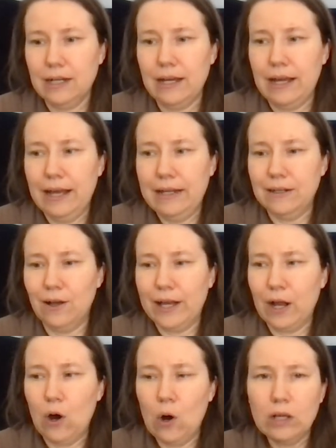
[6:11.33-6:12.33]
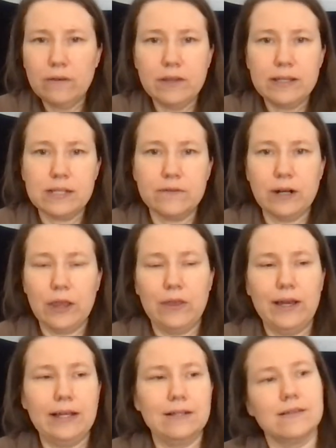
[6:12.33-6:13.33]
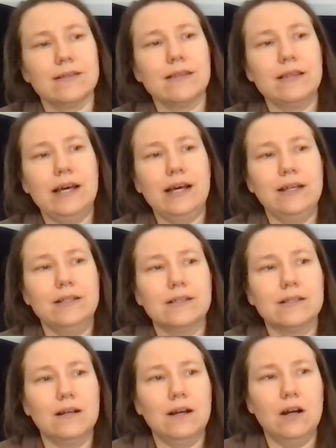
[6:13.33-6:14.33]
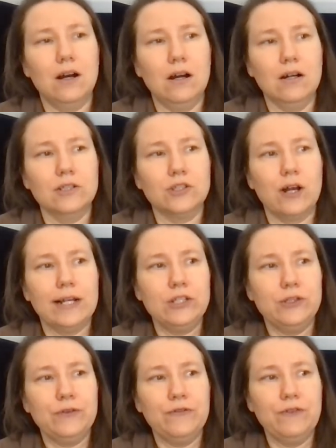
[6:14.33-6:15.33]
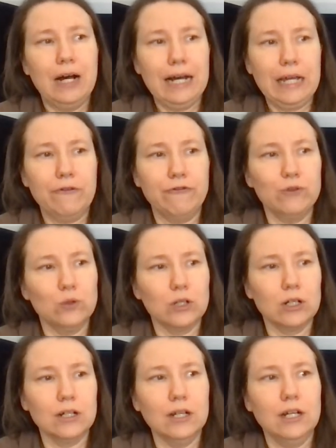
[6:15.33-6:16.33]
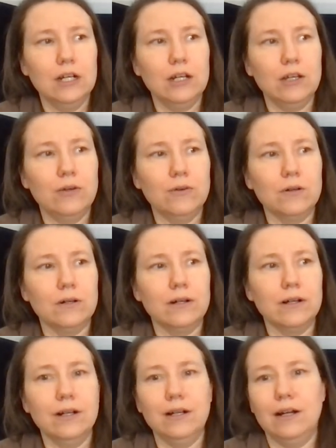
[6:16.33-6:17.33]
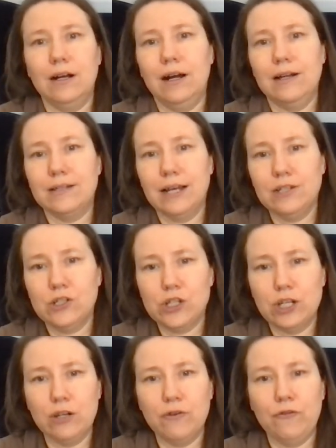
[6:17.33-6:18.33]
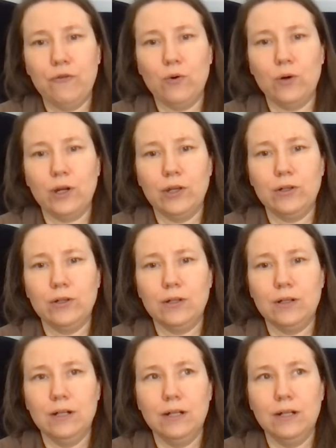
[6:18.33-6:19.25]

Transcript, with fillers: And like all of these different things that are trying to vie for your attention, to